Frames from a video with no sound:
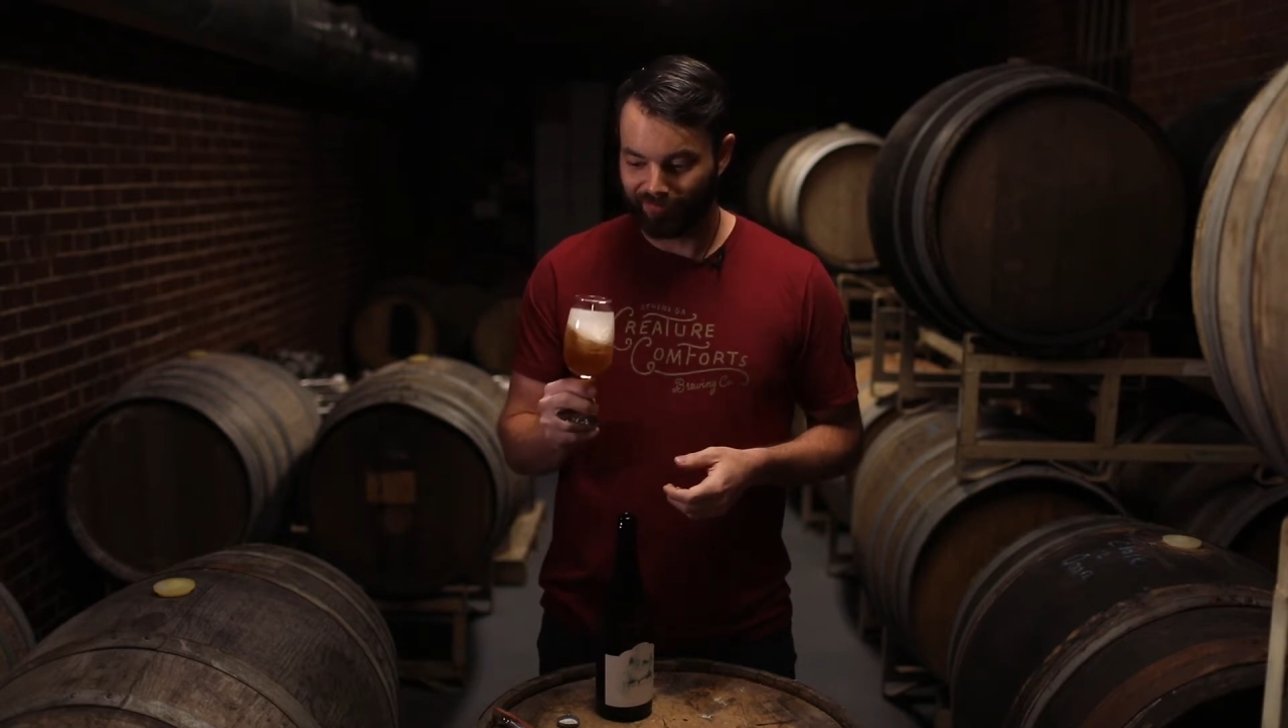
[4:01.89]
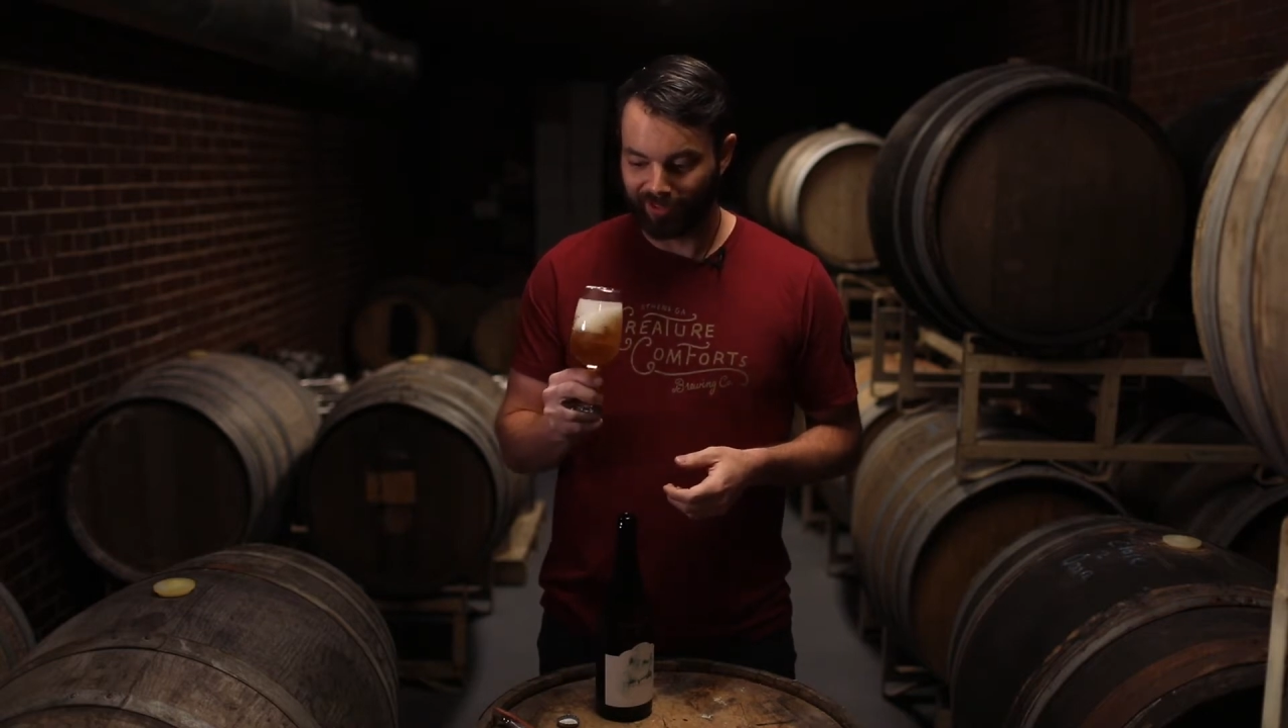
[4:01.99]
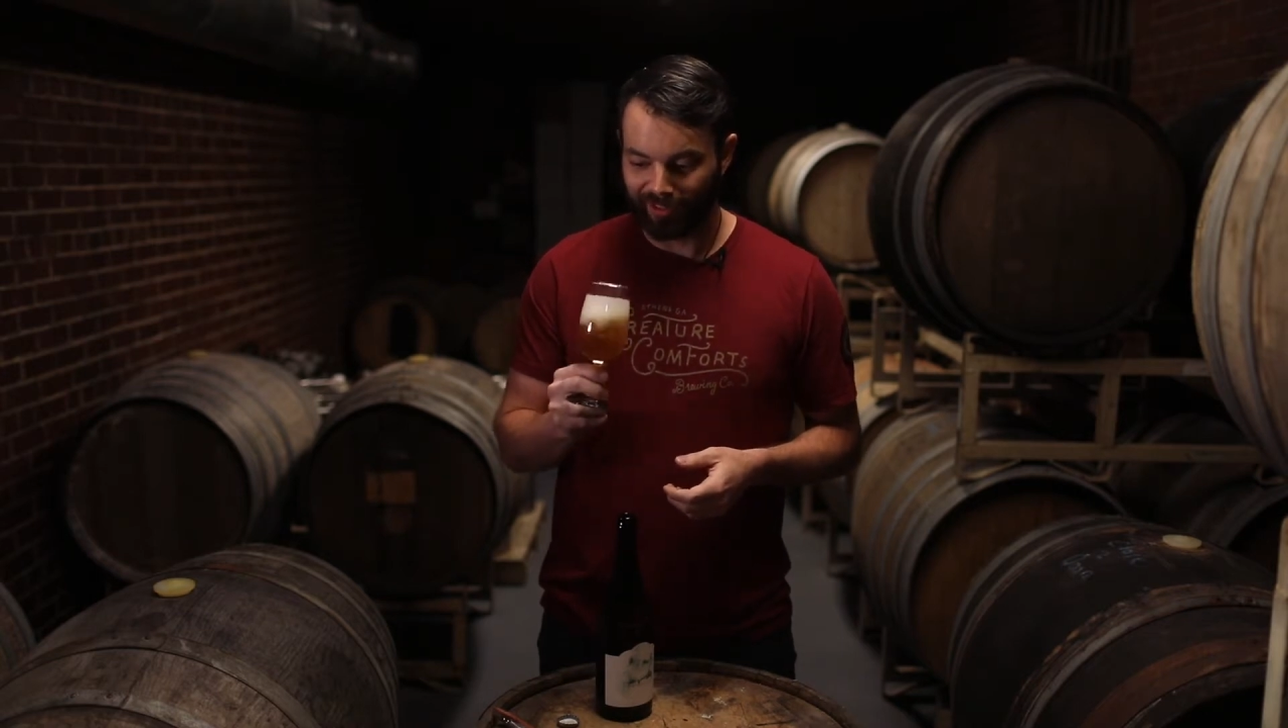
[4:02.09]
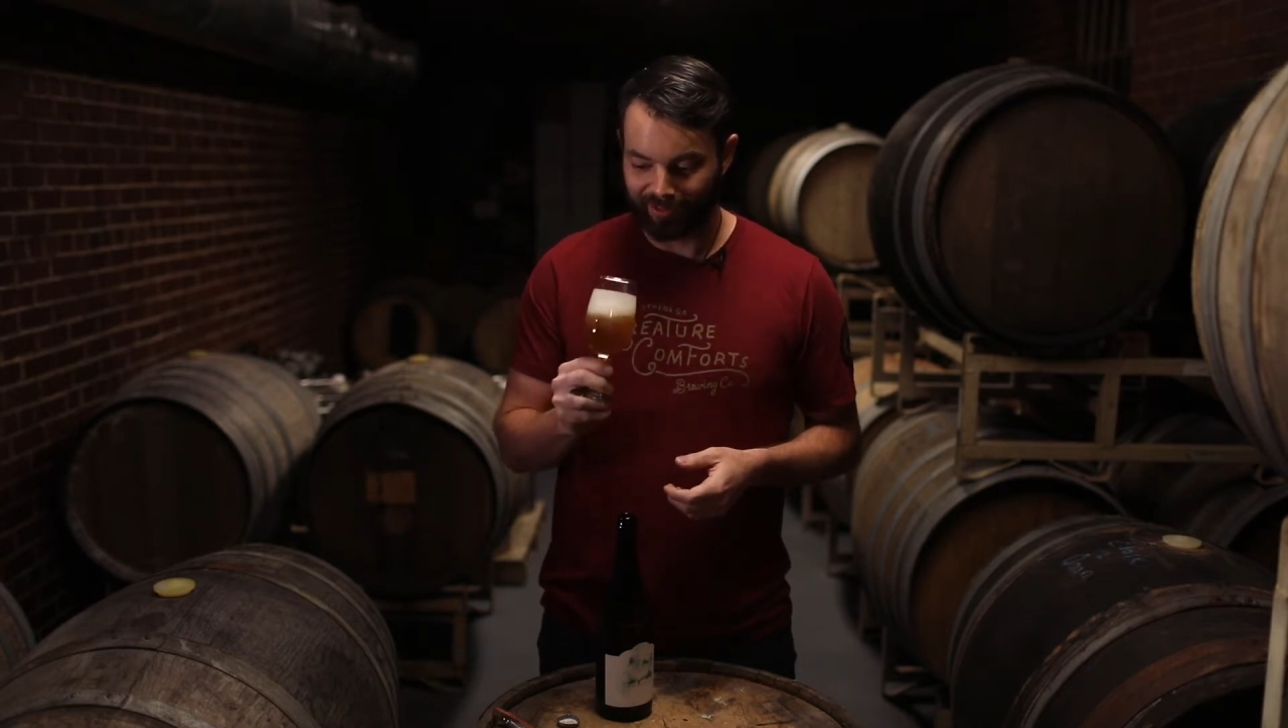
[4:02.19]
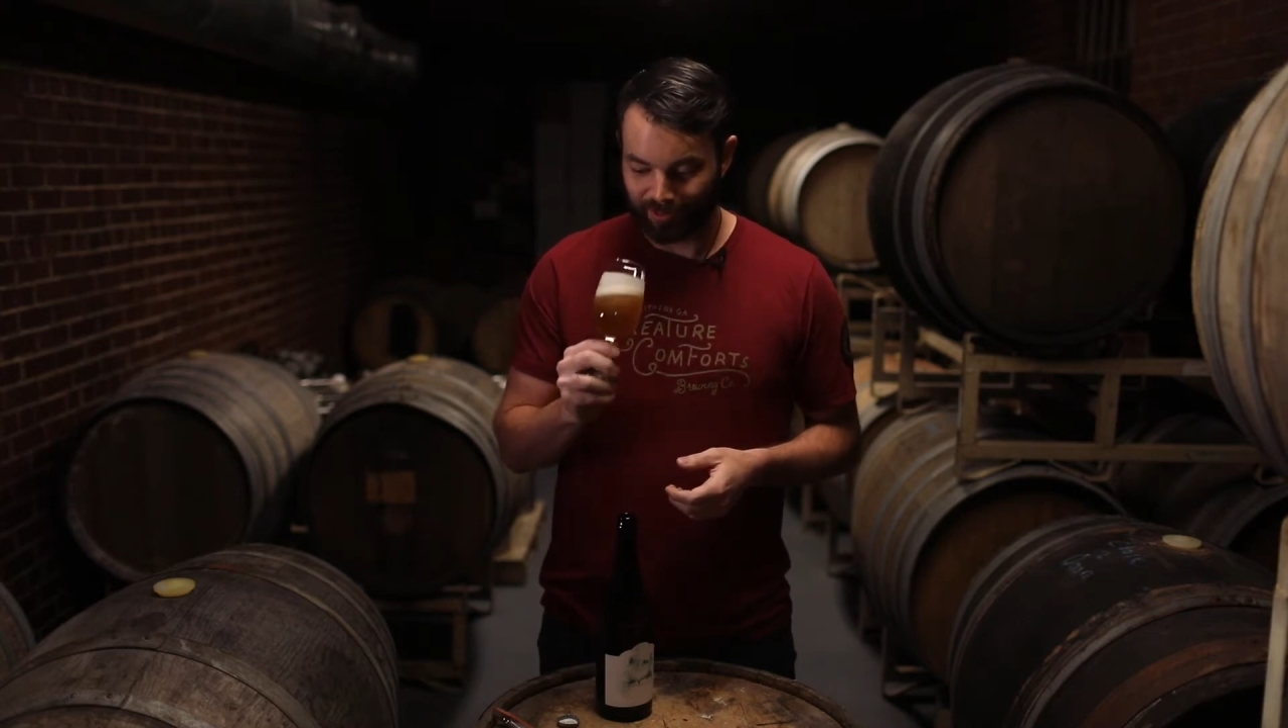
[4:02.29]

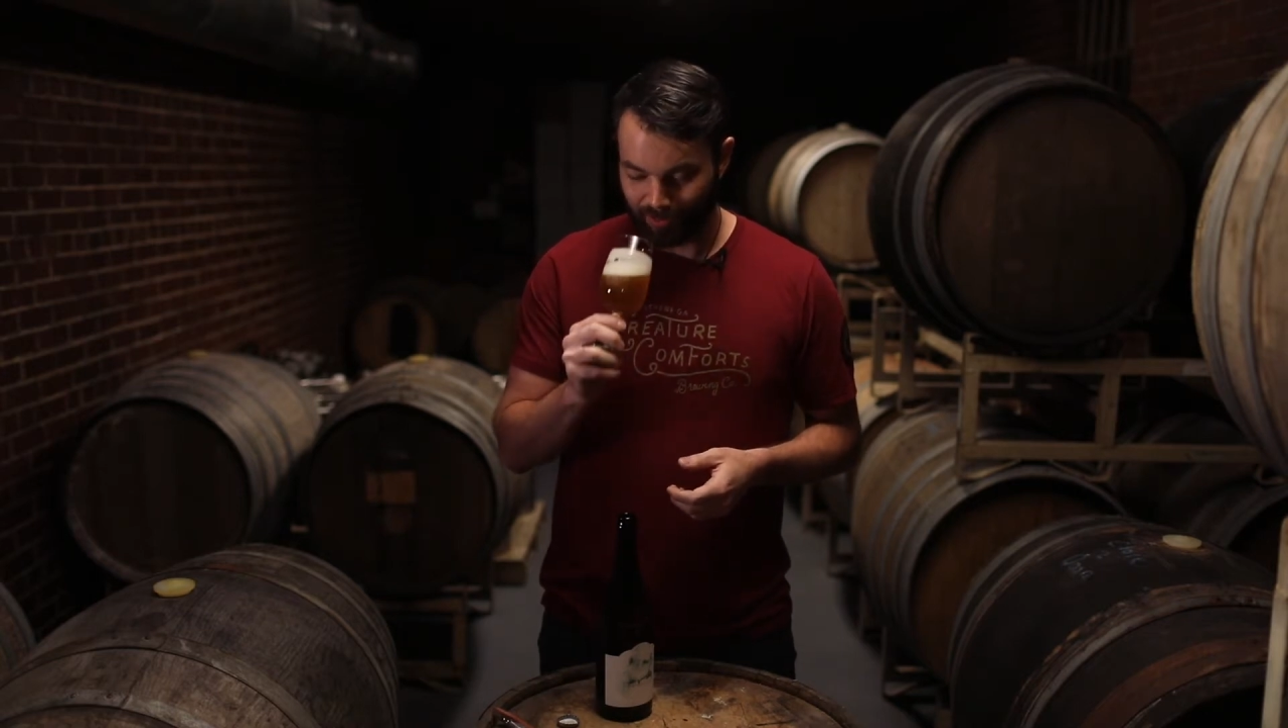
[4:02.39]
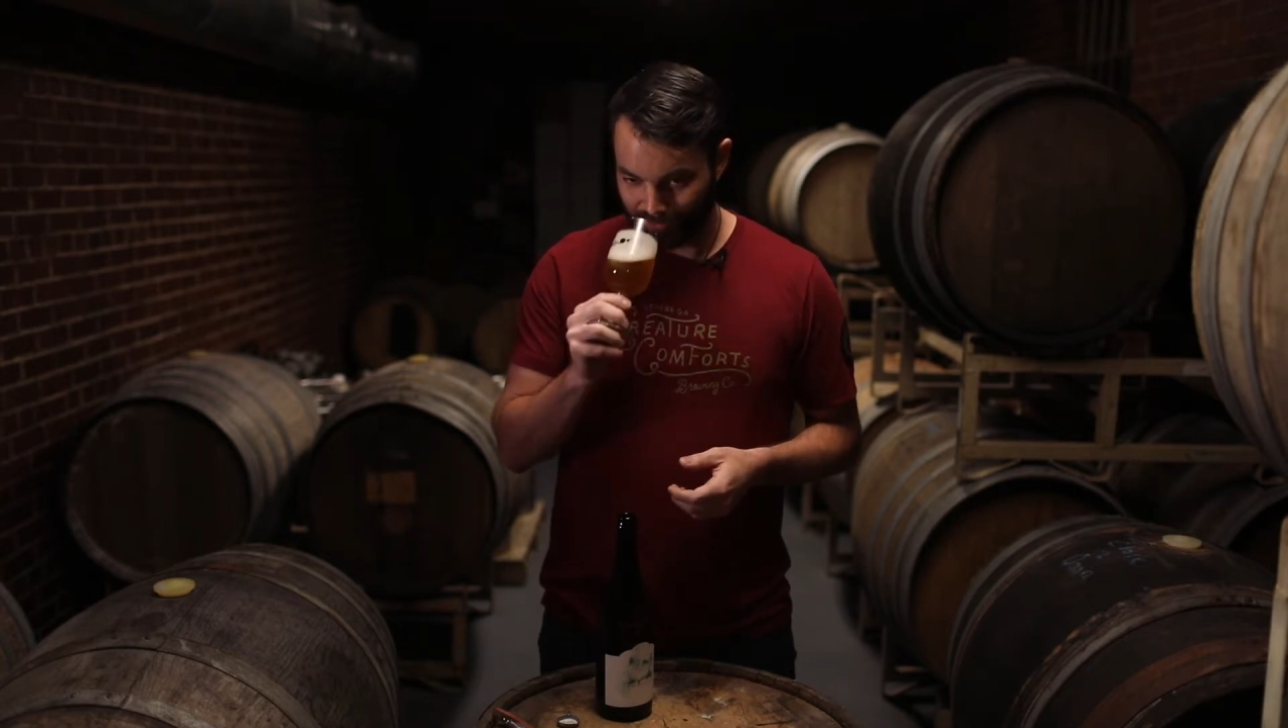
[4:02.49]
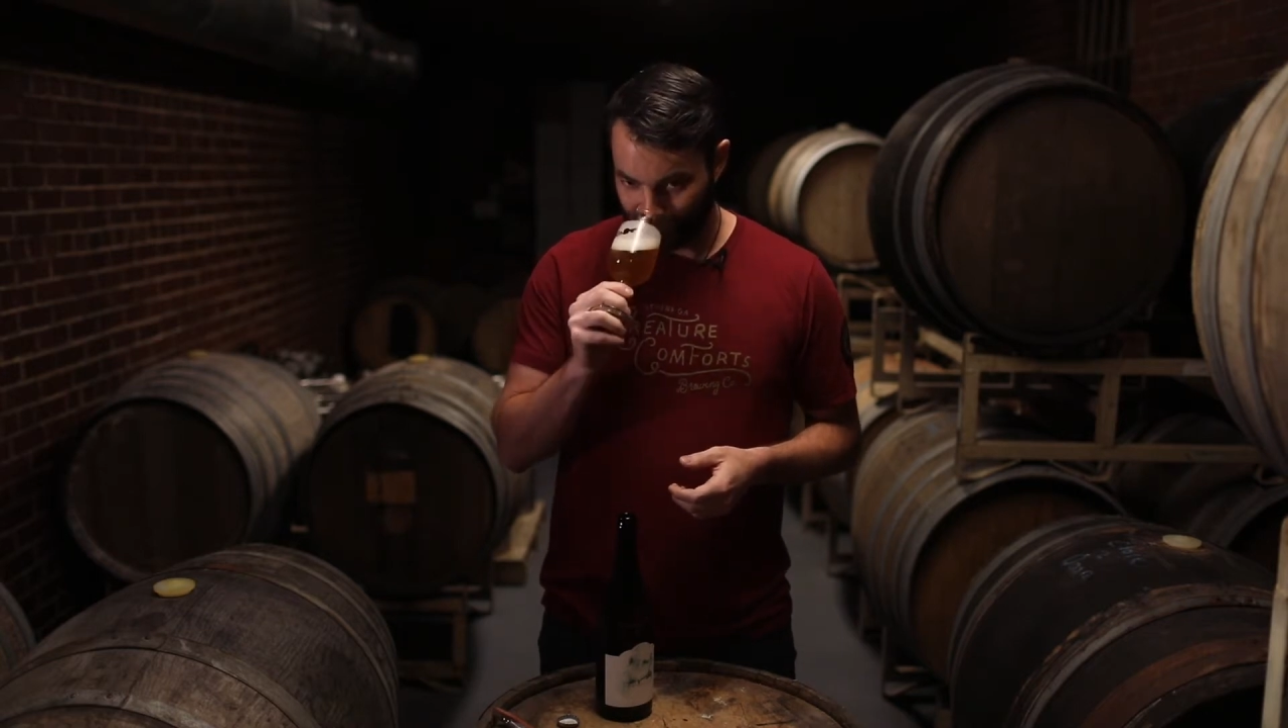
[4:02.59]
I like this beer a